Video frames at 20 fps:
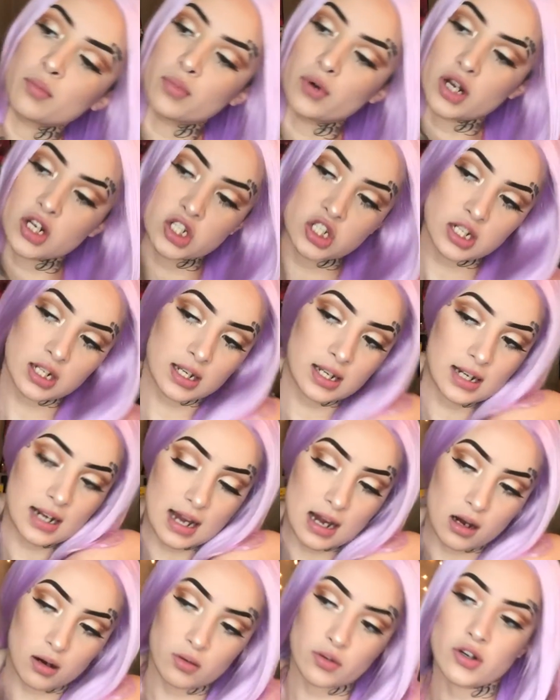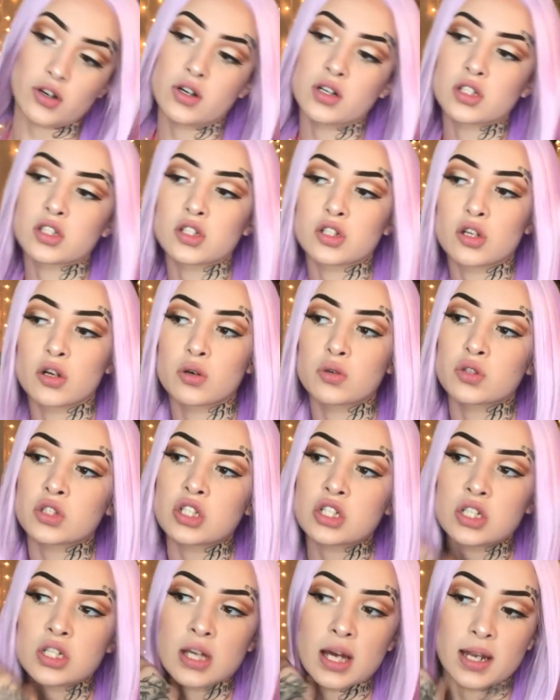Brushing it out. There's no
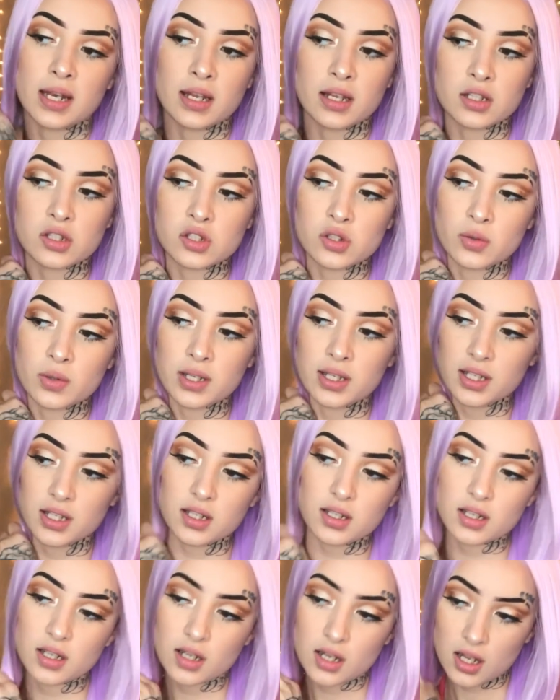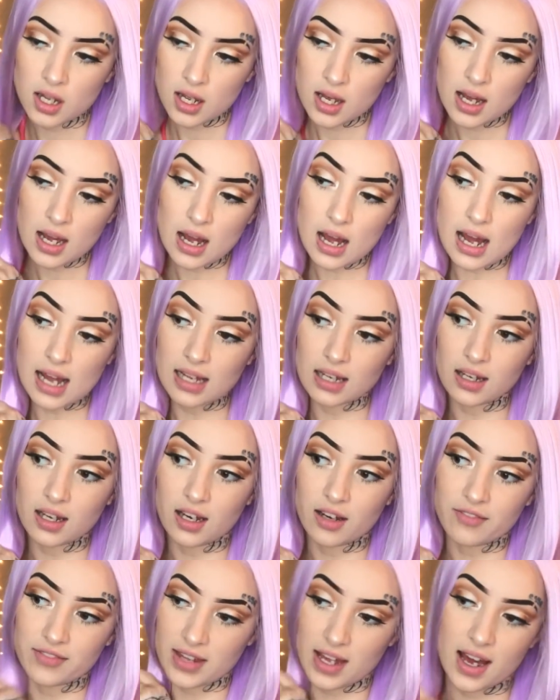shedding to it. I
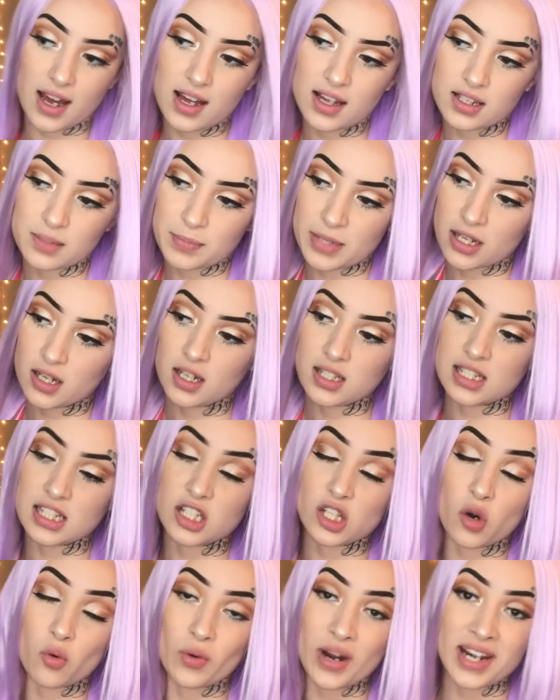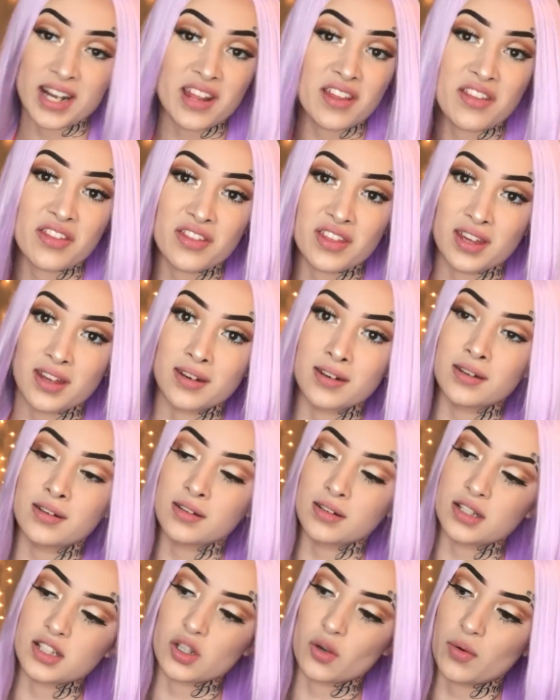love that because it's already
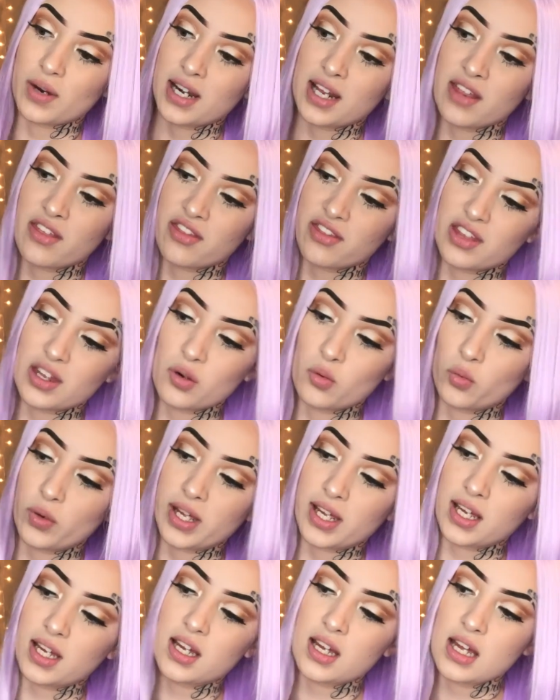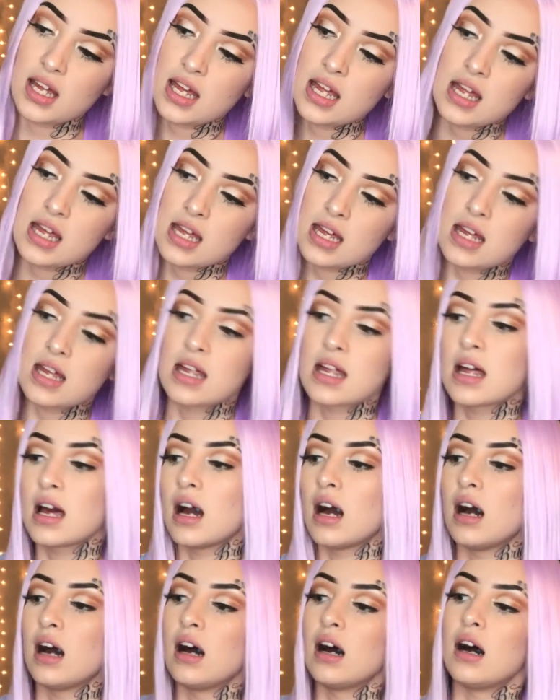thin. It's already thin wig.
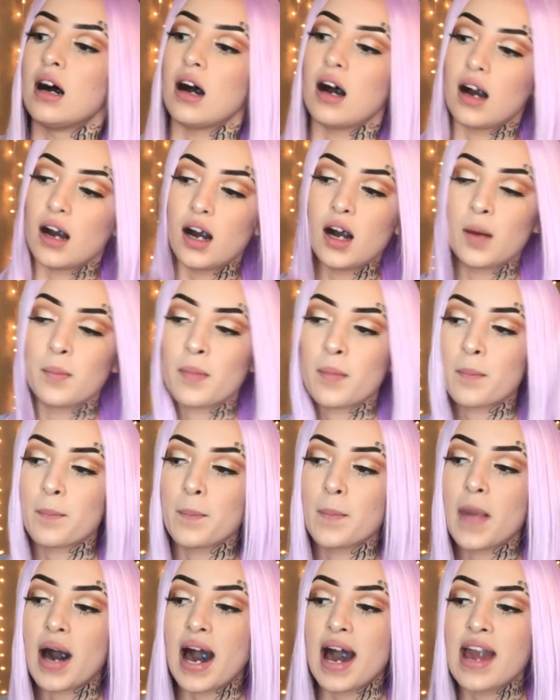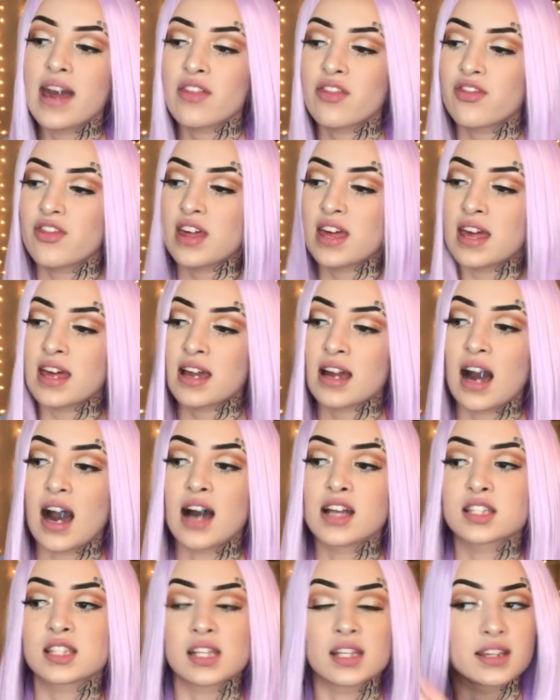My thing
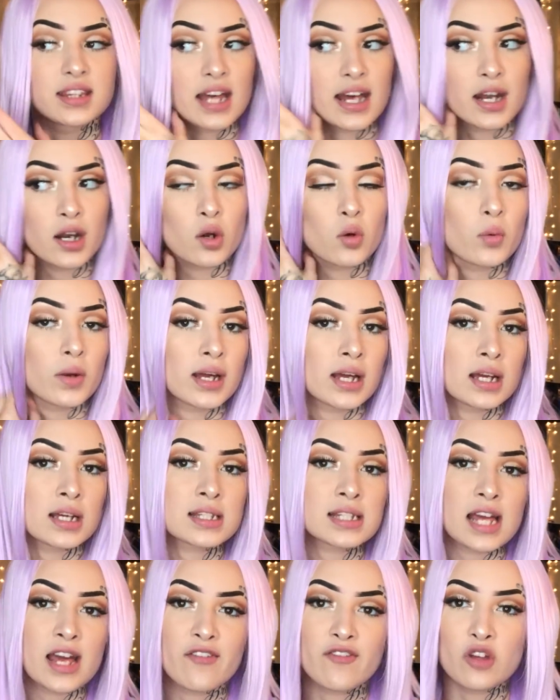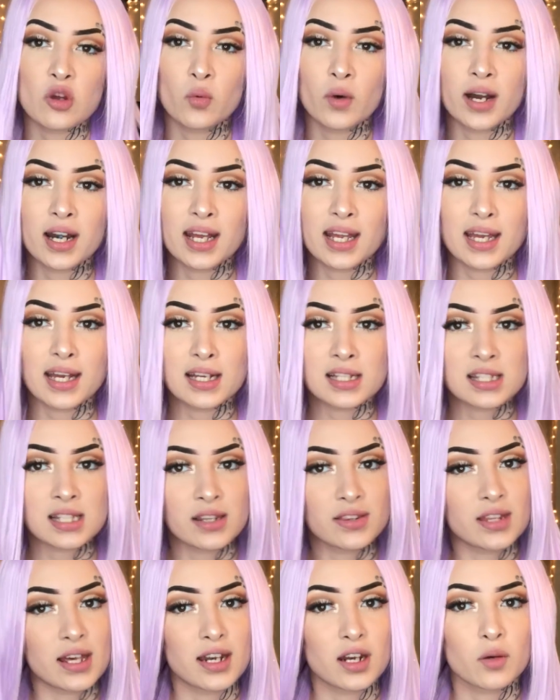on synthetic wigs, if you want to get a
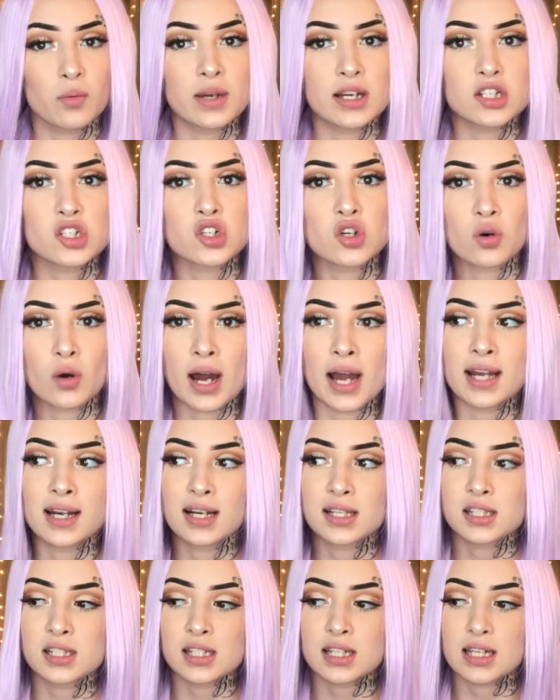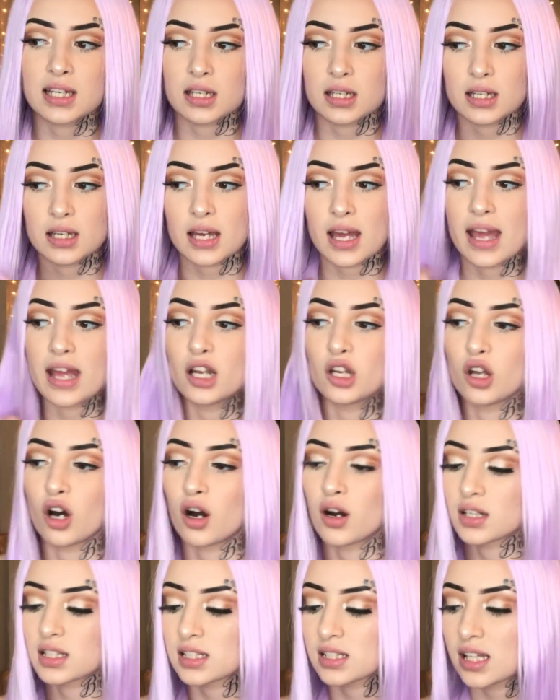synthetic wig, try not to get a
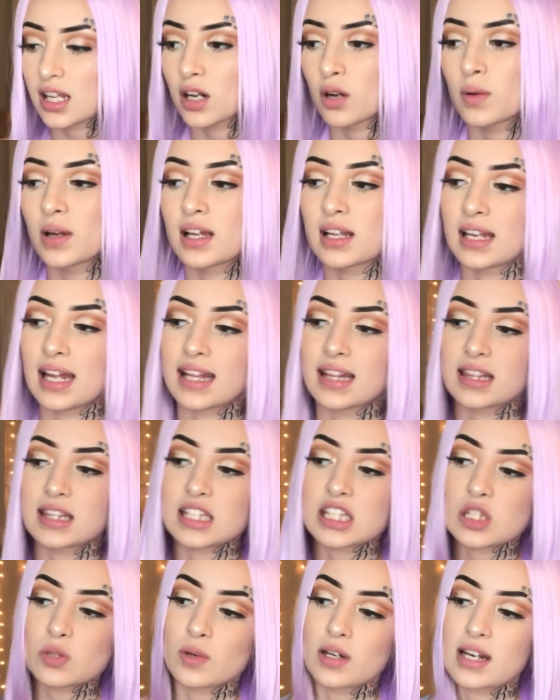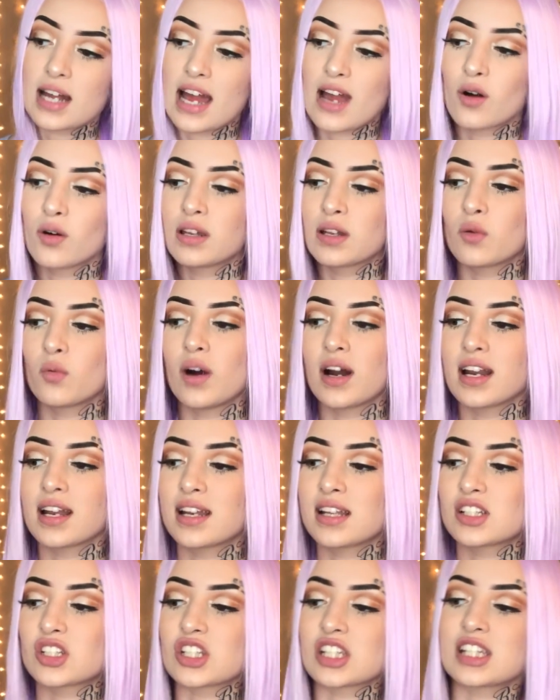long synthetic wig like this one. I only
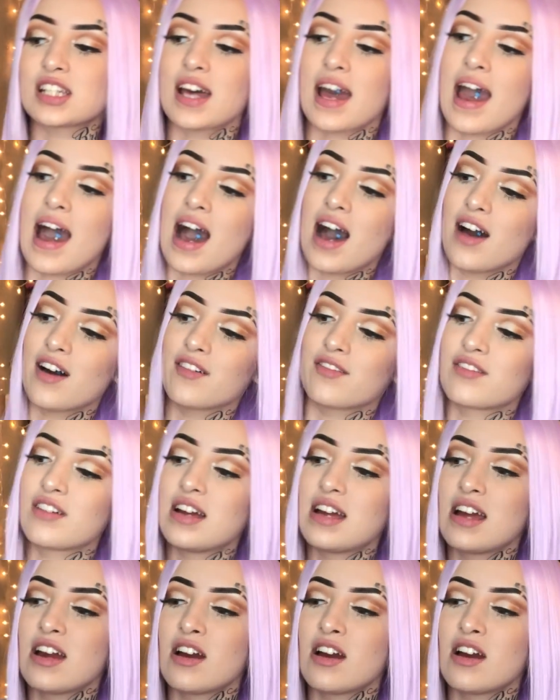wanted it just to have